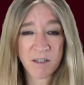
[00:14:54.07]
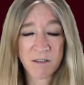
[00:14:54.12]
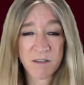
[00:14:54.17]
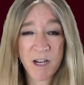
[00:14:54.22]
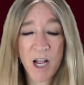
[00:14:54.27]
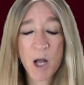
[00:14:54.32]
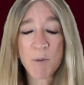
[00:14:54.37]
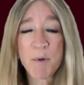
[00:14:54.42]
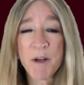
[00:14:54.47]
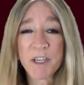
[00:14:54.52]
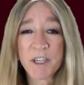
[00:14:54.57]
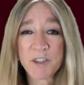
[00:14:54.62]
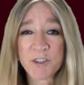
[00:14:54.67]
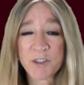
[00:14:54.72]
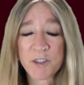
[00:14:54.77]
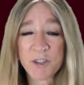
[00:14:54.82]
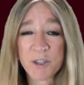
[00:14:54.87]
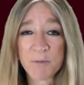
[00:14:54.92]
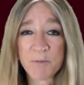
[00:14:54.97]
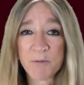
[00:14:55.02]
How about a
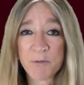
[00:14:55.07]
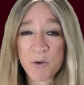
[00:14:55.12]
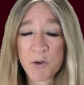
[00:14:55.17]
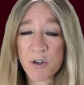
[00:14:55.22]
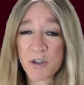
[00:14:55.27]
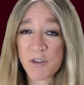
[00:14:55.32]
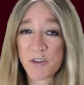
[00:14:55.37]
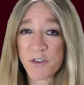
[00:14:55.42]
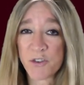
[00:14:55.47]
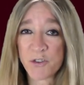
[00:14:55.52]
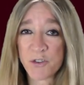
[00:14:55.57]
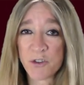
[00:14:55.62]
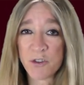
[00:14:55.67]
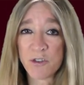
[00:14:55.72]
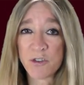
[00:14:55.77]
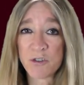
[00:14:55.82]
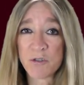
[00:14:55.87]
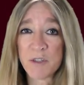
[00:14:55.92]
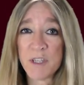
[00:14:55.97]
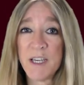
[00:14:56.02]
term for
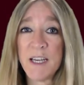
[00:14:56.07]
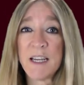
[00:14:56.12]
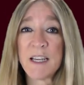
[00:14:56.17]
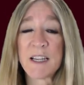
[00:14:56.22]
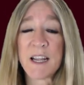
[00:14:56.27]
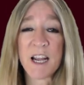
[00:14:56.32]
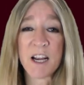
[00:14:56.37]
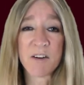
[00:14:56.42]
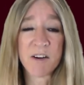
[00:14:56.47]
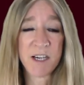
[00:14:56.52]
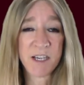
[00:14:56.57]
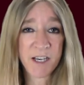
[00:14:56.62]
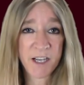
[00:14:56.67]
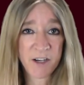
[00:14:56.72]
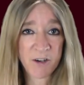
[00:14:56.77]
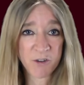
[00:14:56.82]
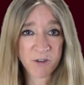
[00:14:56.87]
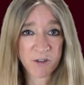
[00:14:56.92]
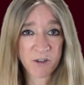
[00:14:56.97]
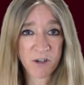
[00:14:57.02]
surgery carried
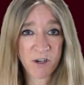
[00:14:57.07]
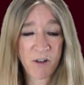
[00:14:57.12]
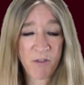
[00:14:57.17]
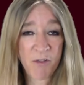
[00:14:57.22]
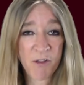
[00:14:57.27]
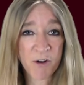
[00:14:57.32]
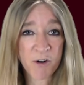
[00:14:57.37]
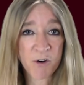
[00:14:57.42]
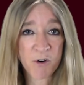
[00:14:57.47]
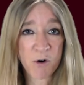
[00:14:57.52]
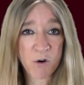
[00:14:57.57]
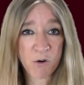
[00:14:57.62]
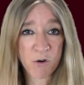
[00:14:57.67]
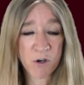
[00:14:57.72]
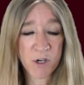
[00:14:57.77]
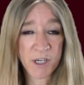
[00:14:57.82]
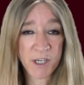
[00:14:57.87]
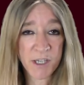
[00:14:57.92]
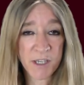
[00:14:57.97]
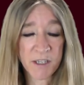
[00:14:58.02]
out on the
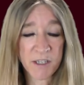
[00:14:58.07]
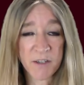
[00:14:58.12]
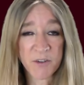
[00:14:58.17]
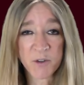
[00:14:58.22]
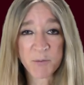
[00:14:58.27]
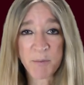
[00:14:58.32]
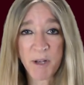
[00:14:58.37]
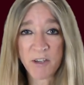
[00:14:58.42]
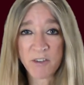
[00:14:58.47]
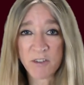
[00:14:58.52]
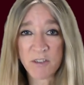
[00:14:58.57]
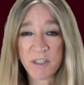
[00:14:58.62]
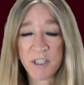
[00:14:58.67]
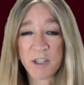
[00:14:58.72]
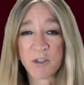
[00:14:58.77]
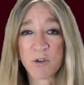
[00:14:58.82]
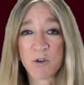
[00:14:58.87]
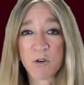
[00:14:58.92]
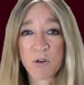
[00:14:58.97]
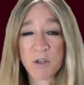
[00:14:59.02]
cornea, especially
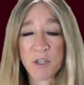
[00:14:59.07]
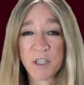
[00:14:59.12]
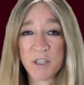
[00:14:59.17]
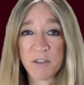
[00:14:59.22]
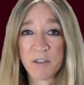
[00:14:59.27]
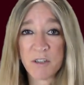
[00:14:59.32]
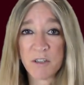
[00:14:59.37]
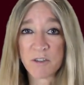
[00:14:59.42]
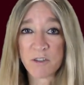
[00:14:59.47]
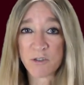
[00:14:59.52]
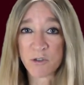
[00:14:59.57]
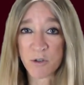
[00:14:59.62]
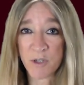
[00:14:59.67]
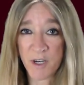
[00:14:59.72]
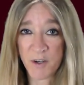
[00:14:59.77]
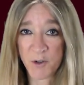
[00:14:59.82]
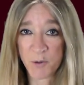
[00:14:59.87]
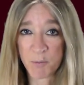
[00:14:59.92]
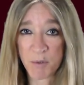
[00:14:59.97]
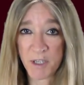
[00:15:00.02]
corneal
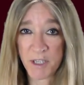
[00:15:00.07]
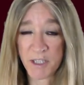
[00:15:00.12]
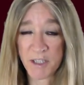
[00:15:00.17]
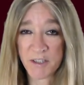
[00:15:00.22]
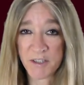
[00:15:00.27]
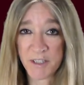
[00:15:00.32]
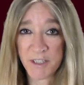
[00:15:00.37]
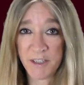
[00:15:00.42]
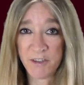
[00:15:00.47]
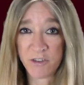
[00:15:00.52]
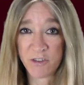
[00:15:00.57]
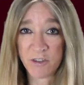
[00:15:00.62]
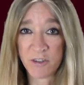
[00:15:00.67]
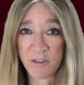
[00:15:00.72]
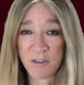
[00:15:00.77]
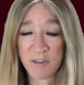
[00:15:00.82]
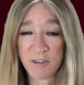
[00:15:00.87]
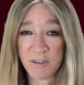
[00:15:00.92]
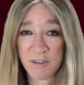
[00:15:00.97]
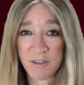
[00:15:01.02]

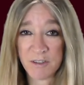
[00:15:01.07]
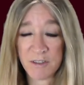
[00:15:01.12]
transplantation?